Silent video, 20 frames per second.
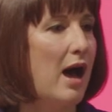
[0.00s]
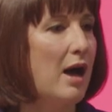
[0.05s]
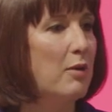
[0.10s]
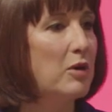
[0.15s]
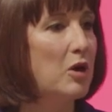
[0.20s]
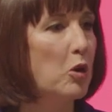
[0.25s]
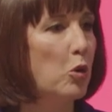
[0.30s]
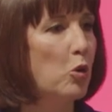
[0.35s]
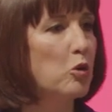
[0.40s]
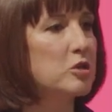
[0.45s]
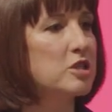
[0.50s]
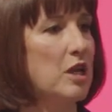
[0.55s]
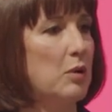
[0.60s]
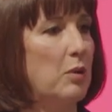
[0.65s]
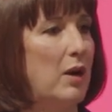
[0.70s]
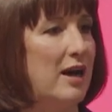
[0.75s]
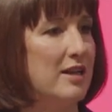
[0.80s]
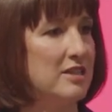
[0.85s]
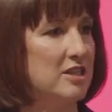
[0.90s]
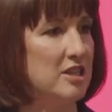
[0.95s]
I will
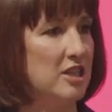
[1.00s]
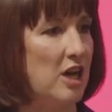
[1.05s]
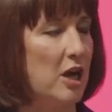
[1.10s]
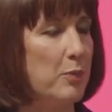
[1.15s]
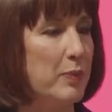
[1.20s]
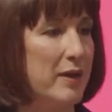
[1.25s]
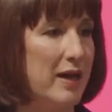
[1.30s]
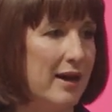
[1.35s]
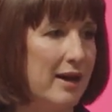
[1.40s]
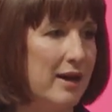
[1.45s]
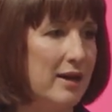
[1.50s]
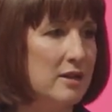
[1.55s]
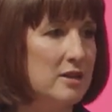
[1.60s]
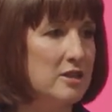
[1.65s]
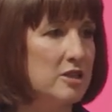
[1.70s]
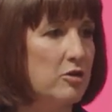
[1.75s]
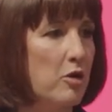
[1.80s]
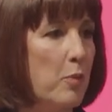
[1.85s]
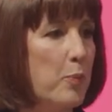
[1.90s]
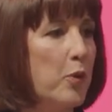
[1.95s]
also ask the OBR
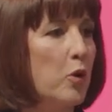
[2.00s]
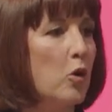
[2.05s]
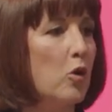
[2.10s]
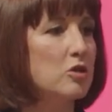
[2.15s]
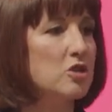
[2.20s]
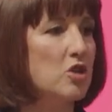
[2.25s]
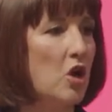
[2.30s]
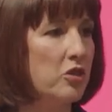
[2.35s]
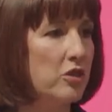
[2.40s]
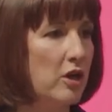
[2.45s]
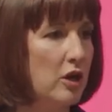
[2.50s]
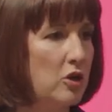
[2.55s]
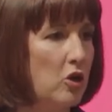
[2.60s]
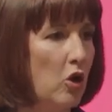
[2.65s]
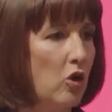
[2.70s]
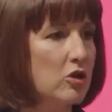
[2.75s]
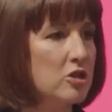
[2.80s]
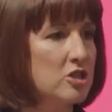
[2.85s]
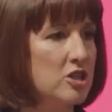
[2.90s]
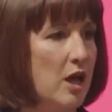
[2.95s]
to report on the
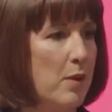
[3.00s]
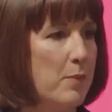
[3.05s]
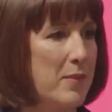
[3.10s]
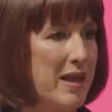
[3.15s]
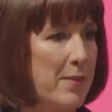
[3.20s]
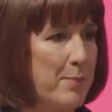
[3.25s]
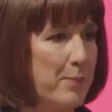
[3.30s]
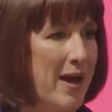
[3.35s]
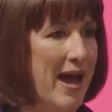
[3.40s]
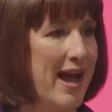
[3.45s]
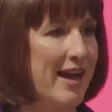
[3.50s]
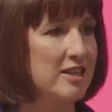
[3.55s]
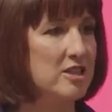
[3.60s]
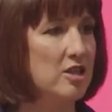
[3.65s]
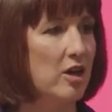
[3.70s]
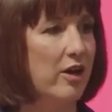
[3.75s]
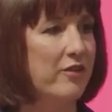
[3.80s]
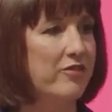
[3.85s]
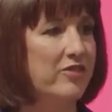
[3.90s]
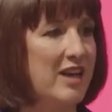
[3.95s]
long-term
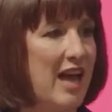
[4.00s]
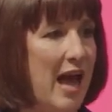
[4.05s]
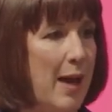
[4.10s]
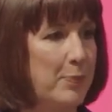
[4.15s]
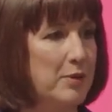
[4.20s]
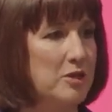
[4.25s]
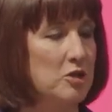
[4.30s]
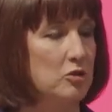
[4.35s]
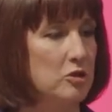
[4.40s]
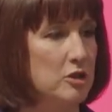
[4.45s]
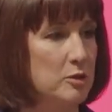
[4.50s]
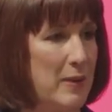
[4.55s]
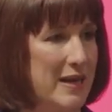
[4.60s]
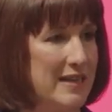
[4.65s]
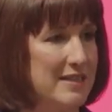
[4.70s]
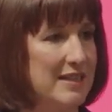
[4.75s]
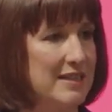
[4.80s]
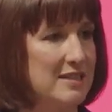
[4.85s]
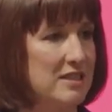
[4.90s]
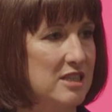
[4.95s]
impact of capital
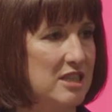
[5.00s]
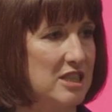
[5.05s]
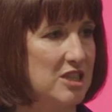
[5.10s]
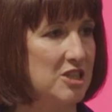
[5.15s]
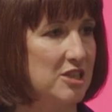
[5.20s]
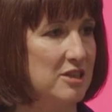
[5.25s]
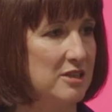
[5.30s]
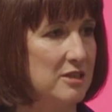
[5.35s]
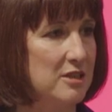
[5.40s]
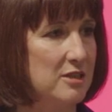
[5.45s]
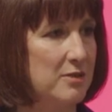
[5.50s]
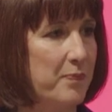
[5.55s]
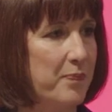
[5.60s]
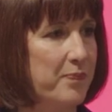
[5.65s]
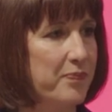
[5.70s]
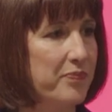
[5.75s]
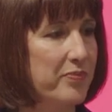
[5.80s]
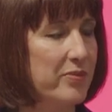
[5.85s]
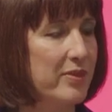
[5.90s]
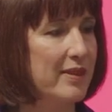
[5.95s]
spending decisions.
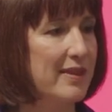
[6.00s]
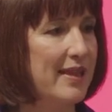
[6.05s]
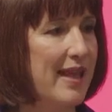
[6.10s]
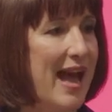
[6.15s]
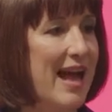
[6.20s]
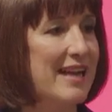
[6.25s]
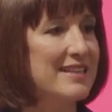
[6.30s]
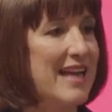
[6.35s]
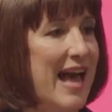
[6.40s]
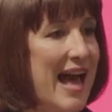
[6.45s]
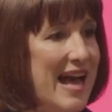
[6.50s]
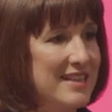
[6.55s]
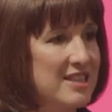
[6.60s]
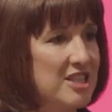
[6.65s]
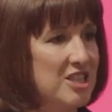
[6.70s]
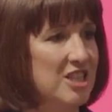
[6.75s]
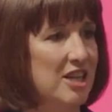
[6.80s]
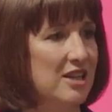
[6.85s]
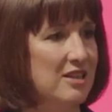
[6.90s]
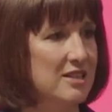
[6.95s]
And
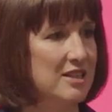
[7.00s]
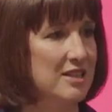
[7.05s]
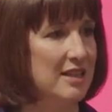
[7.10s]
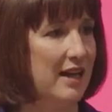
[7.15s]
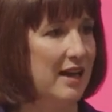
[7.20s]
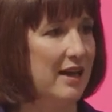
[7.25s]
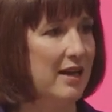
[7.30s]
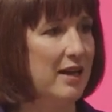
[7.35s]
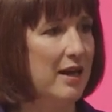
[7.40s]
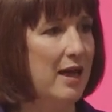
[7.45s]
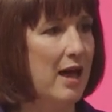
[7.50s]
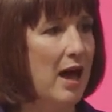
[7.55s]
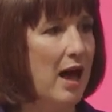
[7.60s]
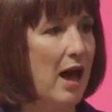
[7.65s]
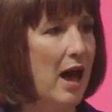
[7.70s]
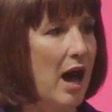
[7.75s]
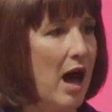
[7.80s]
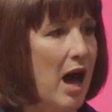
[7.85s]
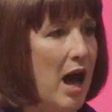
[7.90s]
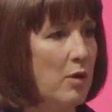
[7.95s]
as Chancellor,
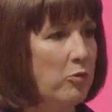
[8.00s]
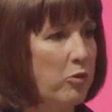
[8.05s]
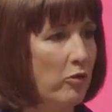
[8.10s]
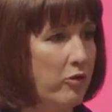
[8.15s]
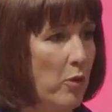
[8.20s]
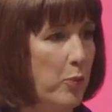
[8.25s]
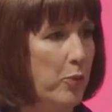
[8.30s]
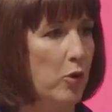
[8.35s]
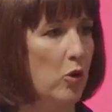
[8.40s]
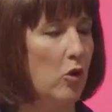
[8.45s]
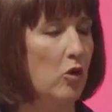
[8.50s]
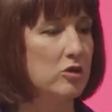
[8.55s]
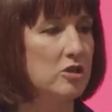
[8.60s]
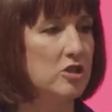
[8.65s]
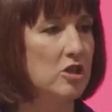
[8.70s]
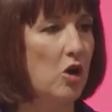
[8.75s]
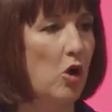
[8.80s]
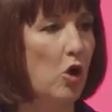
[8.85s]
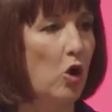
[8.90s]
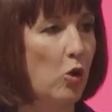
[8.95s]
I will
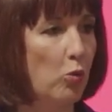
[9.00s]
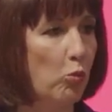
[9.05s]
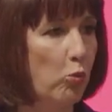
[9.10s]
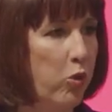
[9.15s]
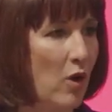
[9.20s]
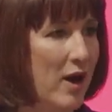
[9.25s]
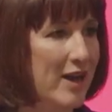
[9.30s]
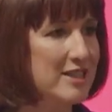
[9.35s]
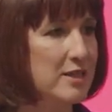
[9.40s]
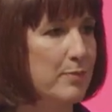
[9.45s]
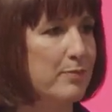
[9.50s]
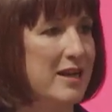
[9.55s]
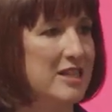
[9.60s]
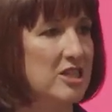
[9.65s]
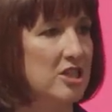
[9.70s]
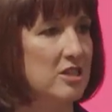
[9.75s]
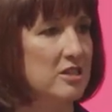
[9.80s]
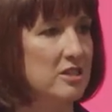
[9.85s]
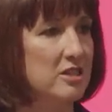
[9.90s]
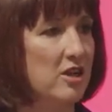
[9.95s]
report on wider
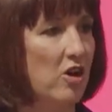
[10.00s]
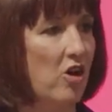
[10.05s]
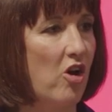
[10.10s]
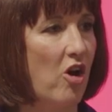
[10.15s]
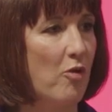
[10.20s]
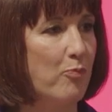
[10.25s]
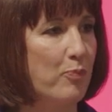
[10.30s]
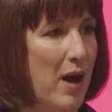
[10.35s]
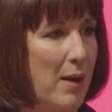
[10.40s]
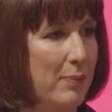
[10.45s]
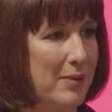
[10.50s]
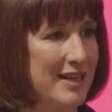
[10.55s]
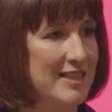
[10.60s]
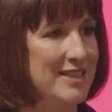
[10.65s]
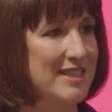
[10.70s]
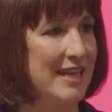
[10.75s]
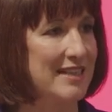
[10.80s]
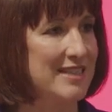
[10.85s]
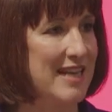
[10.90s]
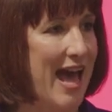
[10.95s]
measures of
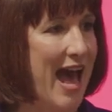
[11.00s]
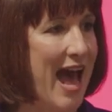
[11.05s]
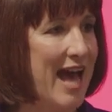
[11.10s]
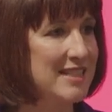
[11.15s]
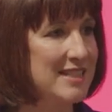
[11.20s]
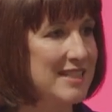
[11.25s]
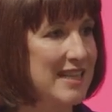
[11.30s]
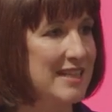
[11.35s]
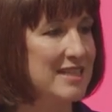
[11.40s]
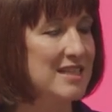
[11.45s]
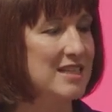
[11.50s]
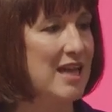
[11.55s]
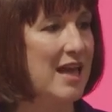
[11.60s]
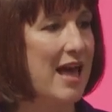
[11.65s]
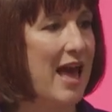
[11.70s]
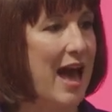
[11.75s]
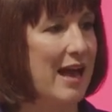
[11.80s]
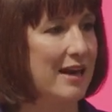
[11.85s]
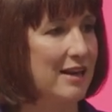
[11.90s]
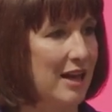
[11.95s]
public sector assets
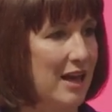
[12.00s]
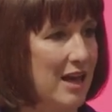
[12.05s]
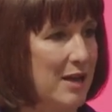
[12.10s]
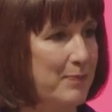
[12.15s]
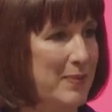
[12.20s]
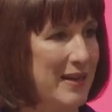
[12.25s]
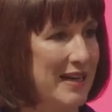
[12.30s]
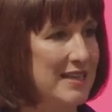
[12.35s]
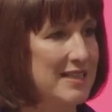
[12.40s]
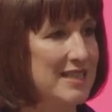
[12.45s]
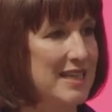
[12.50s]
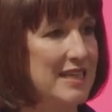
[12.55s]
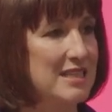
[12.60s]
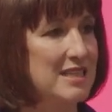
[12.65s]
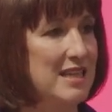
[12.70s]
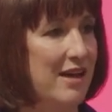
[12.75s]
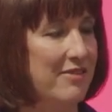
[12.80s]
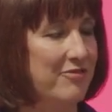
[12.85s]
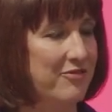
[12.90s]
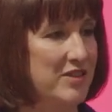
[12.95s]
and
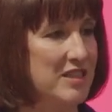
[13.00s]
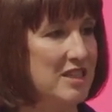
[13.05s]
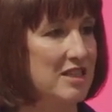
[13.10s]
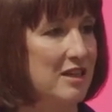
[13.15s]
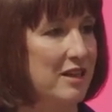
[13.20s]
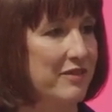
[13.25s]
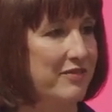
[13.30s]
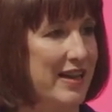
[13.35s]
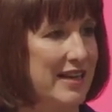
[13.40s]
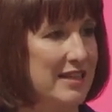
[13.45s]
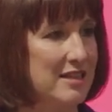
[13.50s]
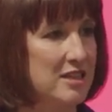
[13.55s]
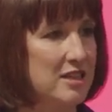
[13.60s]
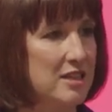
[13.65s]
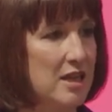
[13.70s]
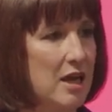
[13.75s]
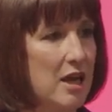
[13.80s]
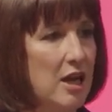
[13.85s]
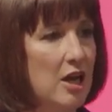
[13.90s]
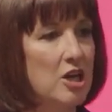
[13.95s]
liabilities at fiscal
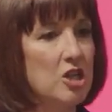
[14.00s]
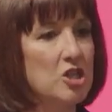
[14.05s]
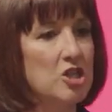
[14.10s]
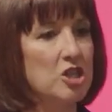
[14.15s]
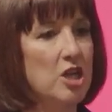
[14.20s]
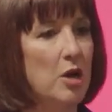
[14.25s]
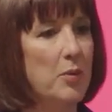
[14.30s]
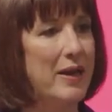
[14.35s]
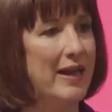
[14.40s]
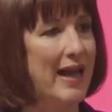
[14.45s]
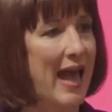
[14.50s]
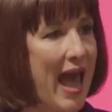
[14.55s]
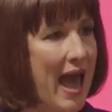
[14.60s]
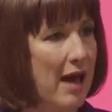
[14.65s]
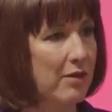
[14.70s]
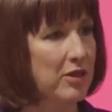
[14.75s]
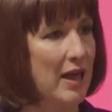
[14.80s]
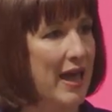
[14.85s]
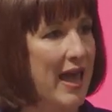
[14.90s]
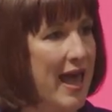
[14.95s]
events, showing
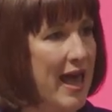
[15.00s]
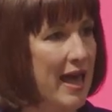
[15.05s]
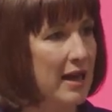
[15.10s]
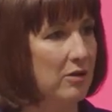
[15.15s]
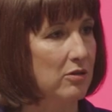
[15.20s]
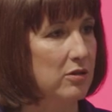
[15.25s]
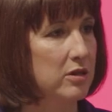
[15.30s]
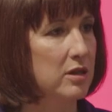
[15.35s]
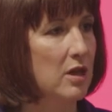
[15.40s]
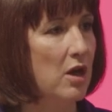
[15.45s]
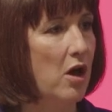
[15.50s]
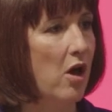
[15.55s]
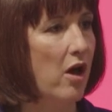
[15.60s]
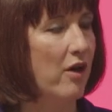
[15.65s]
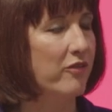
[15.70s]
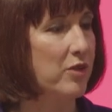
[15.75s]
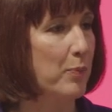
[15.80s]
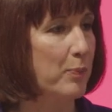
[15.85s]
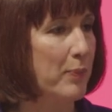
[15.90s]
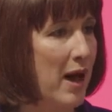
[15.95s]
how the health
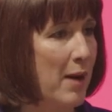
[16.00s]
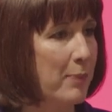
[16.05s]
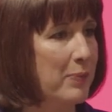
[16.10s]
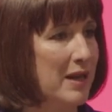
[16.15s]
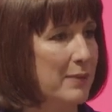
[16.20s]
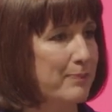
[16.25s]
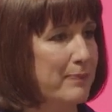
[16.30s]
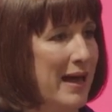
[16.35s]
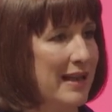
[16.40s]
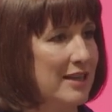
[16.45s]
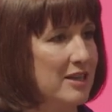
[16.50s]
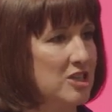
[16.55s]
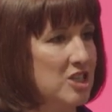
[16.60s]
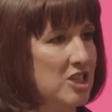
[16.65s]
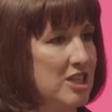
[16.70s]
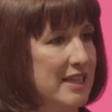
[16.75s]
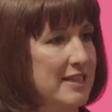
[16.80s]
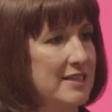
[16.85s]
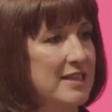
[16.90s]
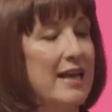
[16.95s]
of the public
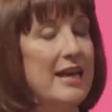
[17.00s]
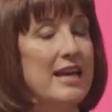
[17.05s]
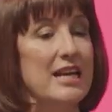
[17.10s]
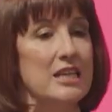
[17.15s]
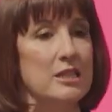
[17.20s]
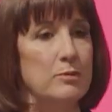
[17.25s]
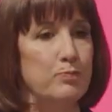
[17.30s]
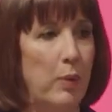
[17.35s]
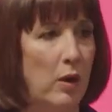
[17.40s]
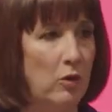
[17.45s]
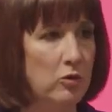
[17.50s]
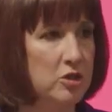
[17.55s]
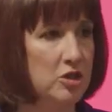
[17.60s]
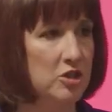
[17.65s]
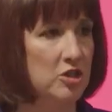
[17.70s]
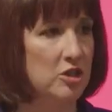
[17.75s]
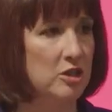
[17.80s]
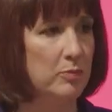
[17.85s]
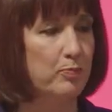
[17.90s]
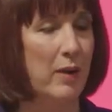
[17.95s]
balance sheet is
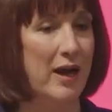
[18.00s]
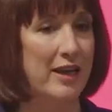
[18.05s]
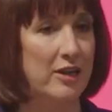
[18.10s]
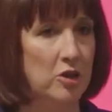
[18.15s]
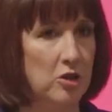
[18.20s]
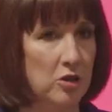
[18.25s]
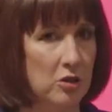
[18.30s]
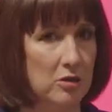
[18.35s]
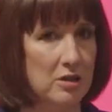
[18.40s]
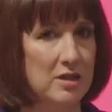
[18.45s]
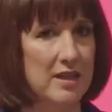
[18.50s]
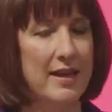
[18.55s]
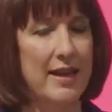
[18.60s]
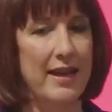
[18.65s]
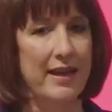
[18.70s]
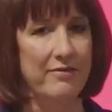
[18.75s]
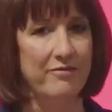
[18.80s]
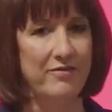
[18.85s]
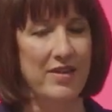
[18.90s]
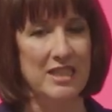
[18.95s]
bolstered by good
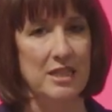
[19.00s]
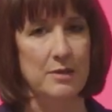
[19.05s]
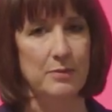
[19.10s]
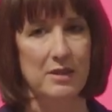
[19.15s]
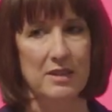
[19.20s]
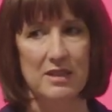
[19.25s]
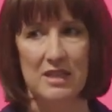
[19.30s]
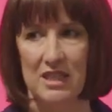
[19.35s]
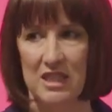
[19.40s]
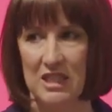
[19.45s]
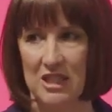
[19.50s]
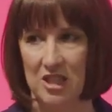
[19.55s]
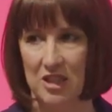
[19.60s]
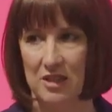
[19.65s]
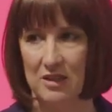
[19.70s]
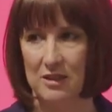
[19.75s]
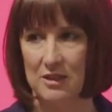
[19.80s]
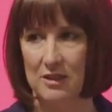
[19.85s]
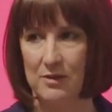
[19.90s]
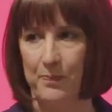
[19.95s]
investment
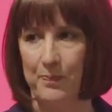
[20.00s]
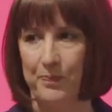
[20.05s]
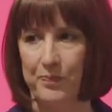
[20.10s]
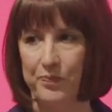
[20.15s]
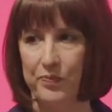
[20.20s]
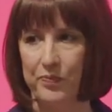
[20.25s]
decisions.